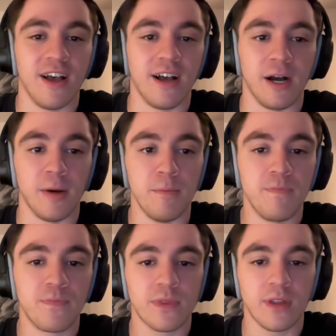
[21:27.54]
Um,
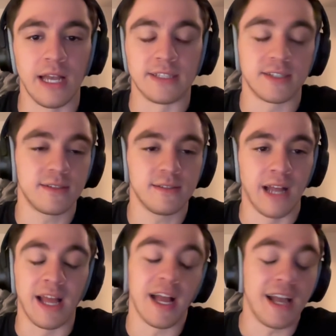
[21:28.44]
it's
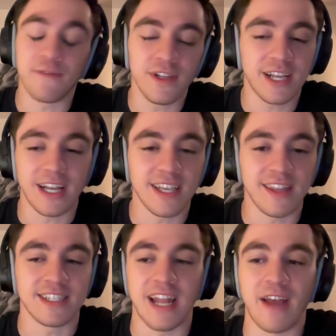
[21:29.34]
I, I feel like I say
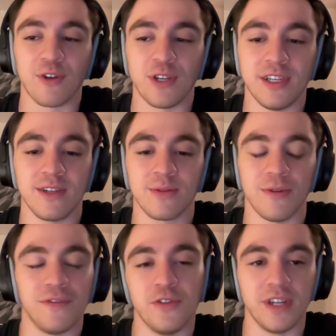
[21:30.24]
this in every
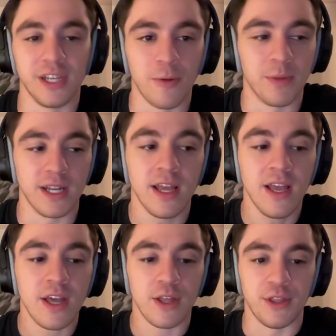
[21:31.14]
review video, but
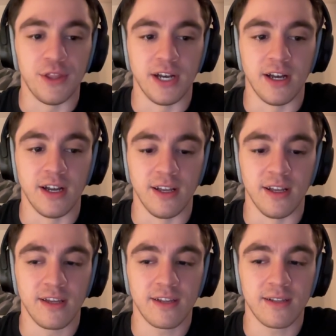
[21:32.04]
the
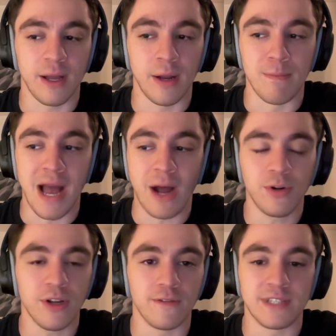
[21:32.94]

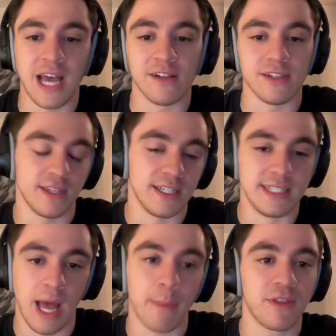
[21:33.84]
amount of talent, the
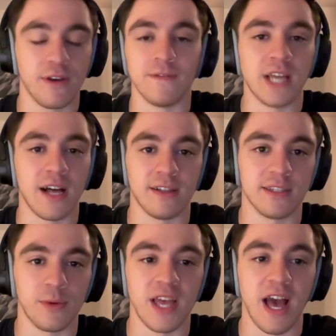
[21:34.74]
depth of talent
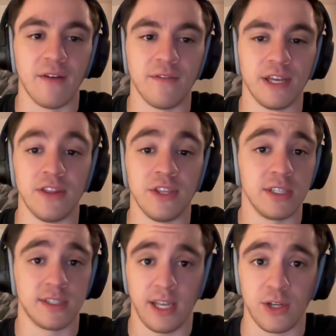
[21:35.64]
that we have in
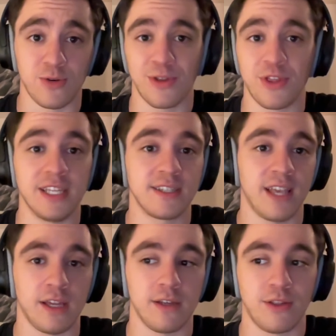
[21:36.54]
these like Northeast
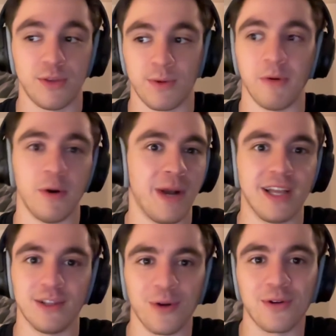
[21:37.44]
like
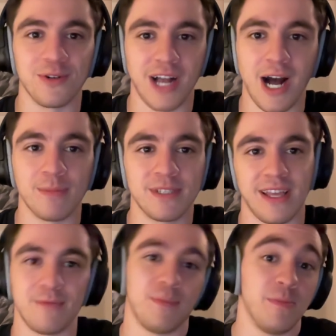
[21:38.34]
throwaway local comps
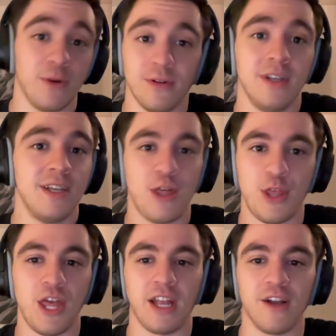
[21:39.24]
that people
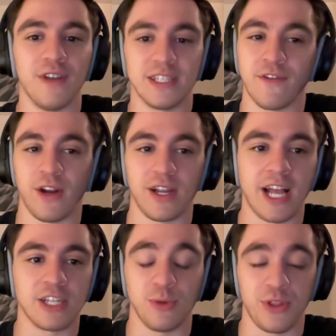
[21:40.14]
think of as a very
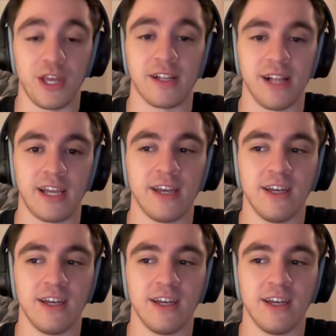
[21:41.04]
casual thing, like